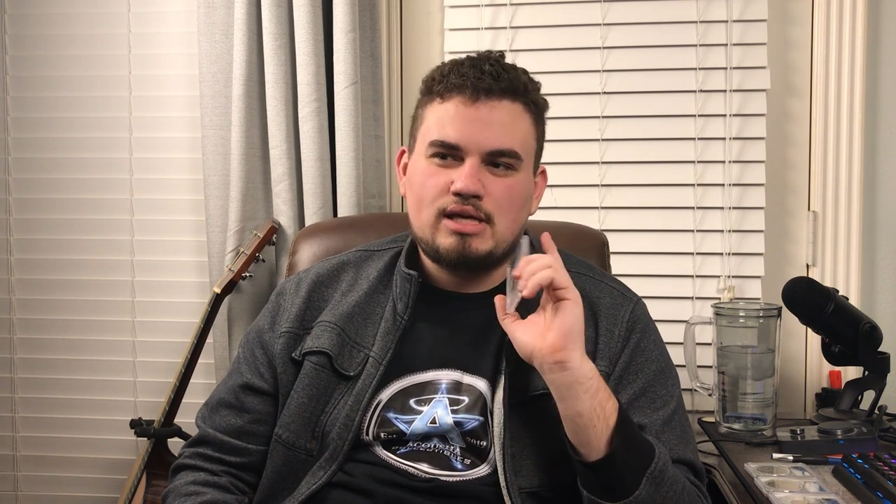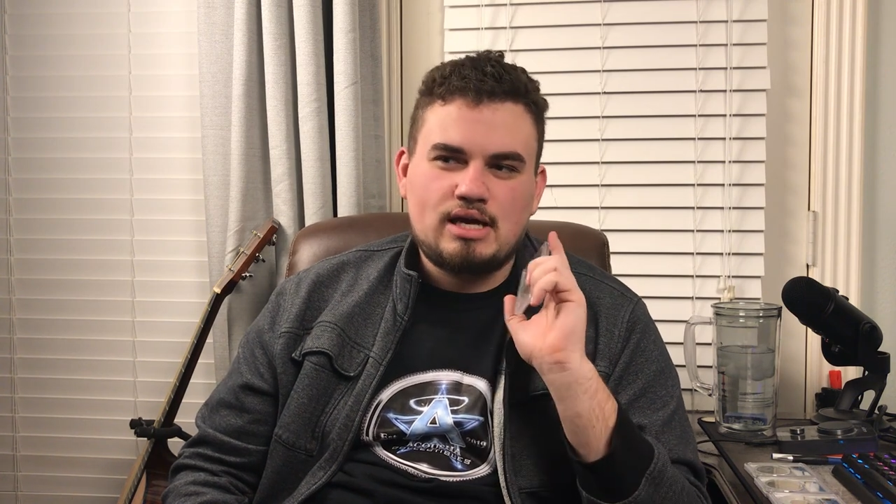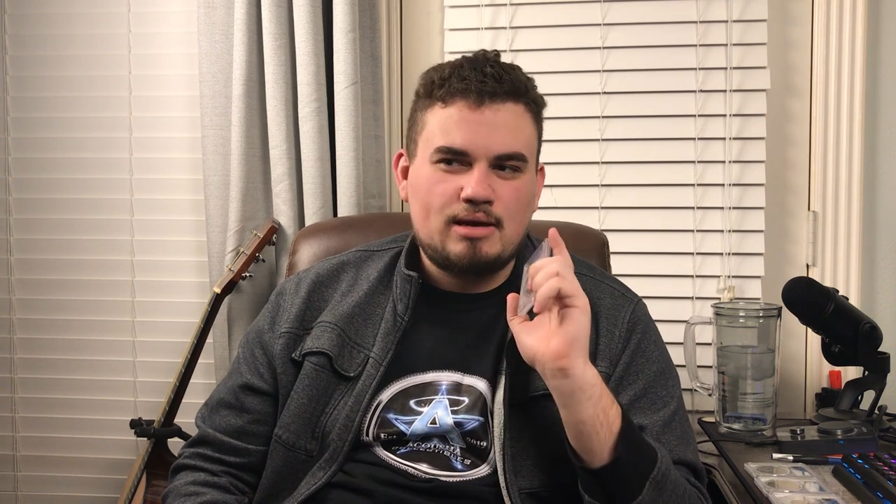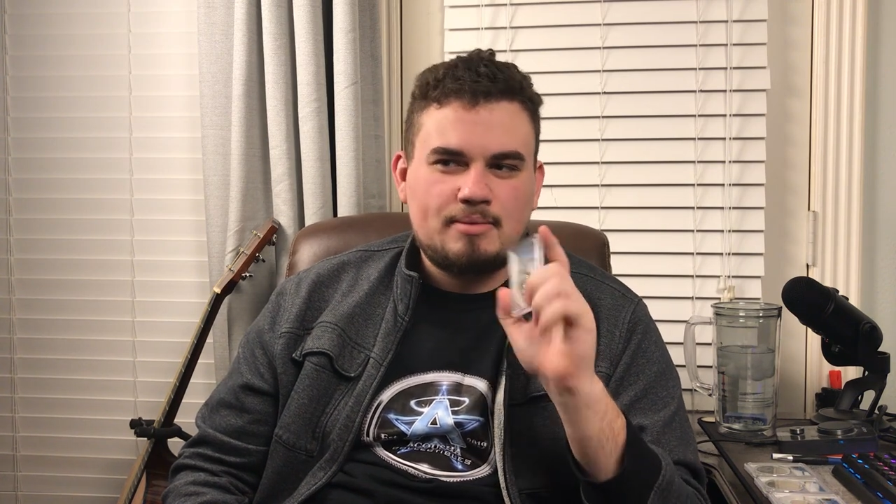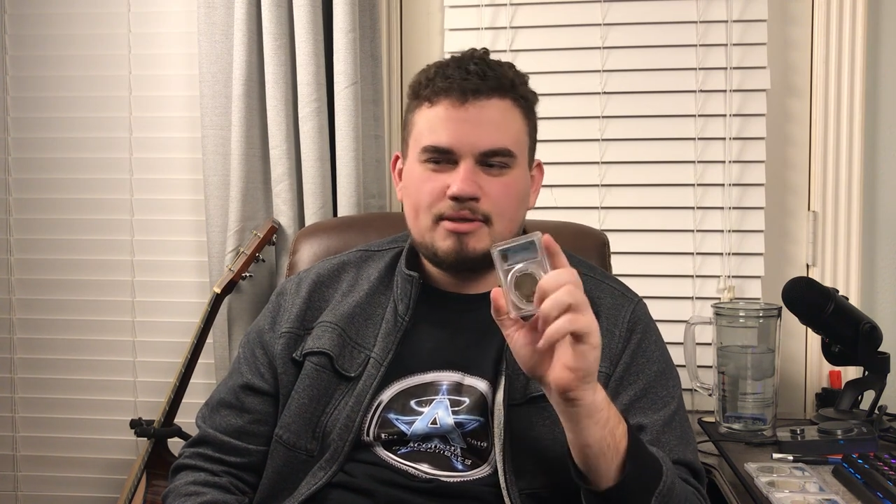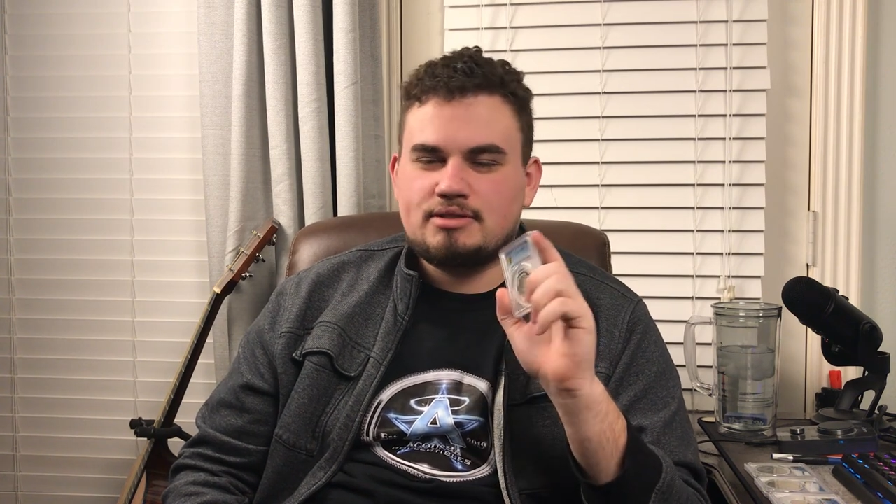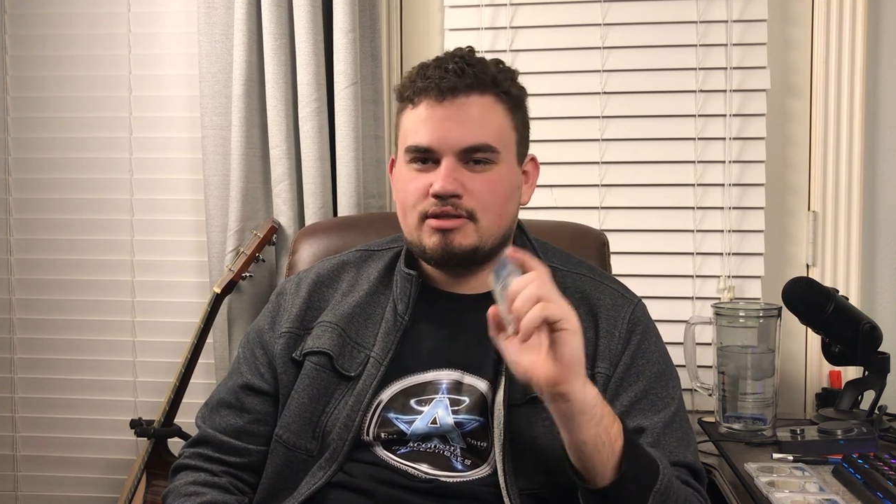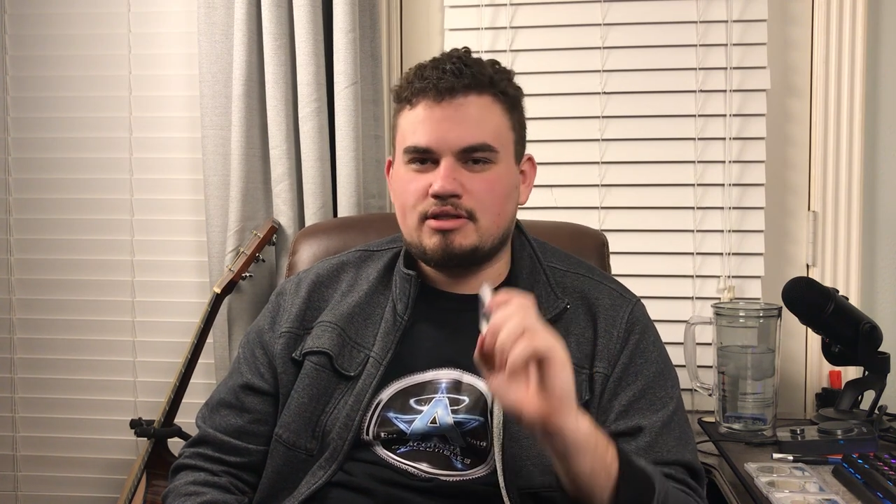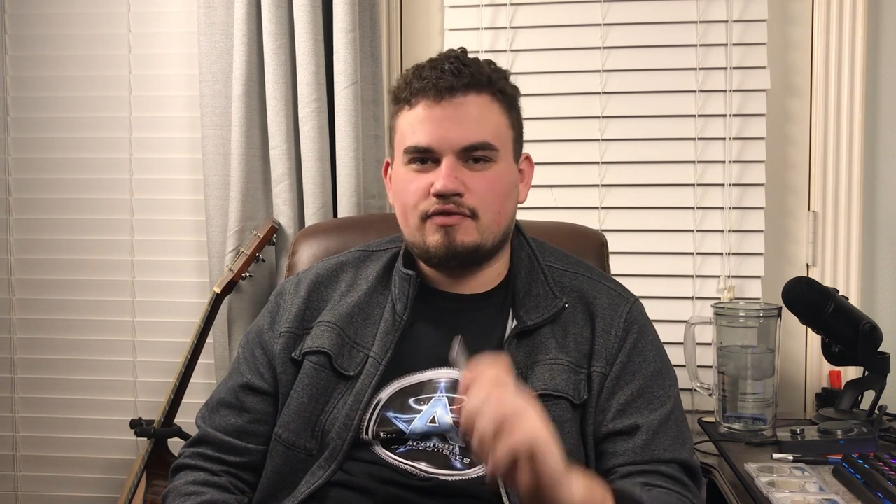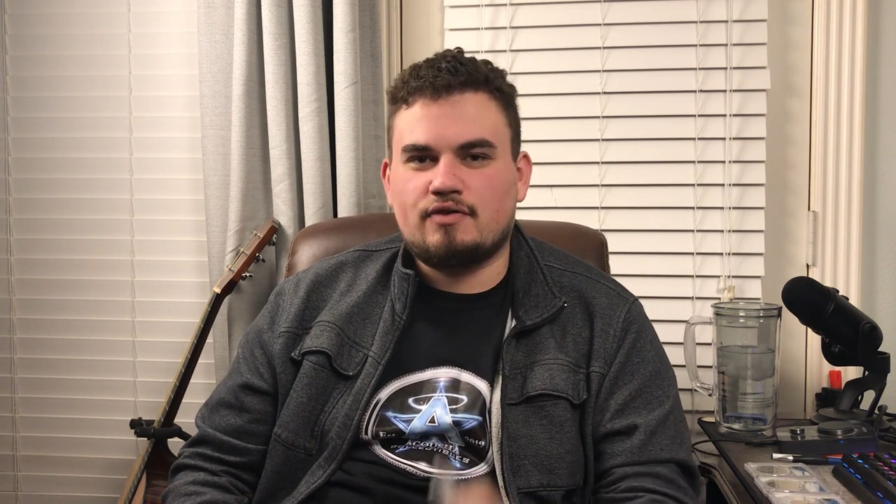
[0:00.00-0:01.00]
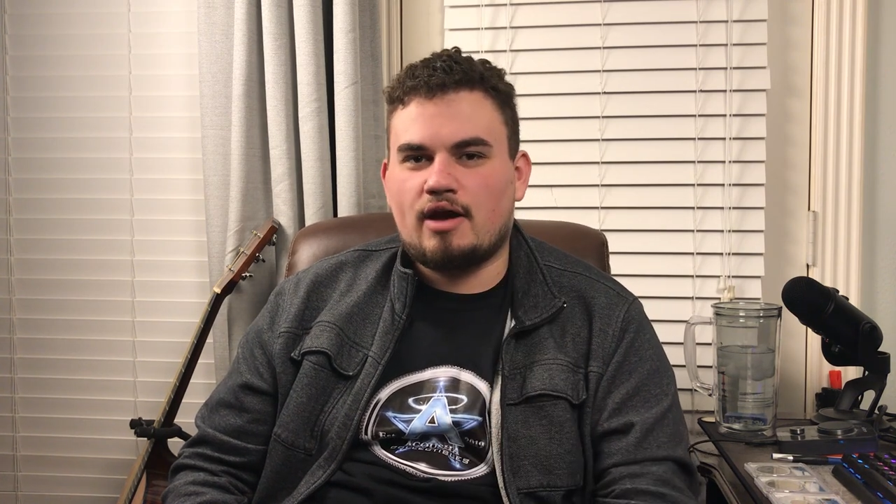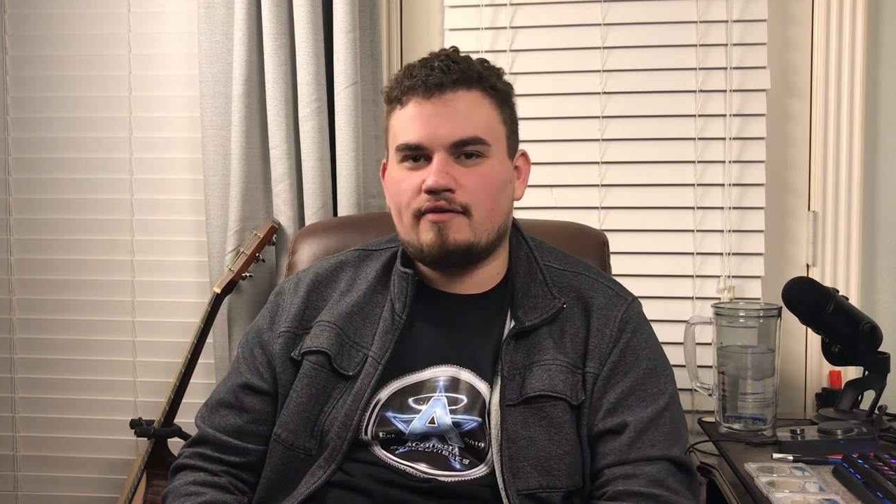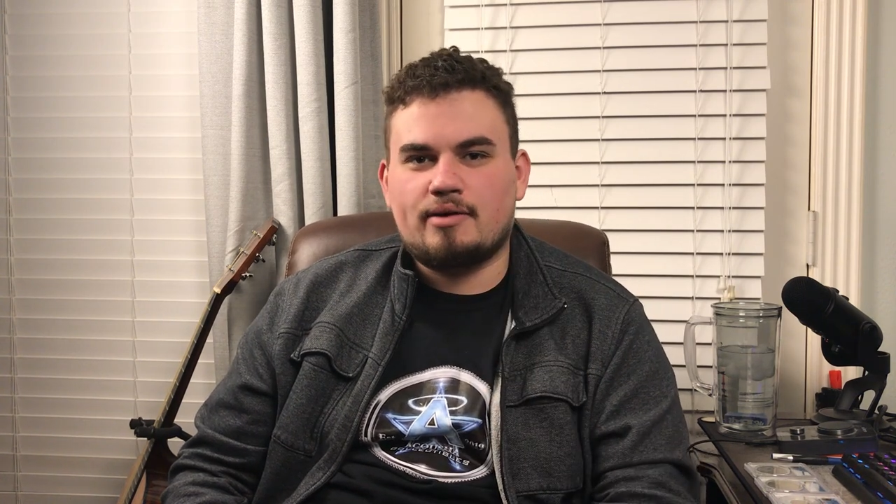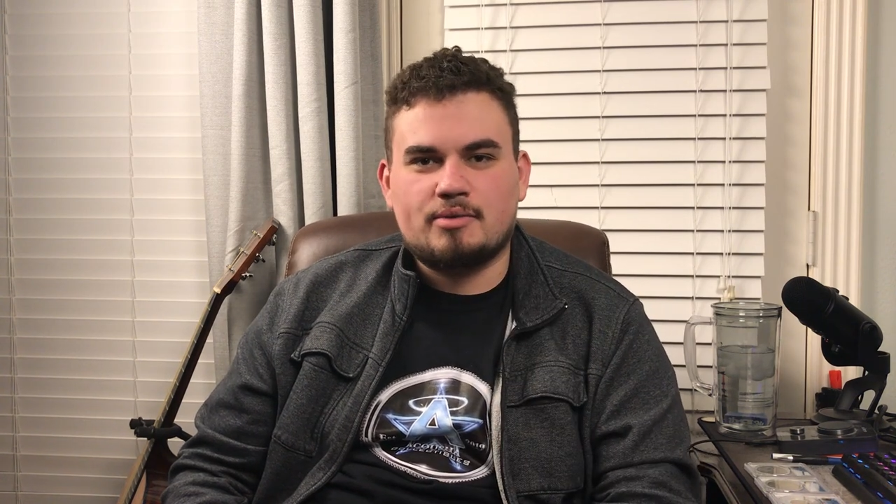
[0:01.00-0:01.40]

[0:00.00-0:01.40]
MS-65,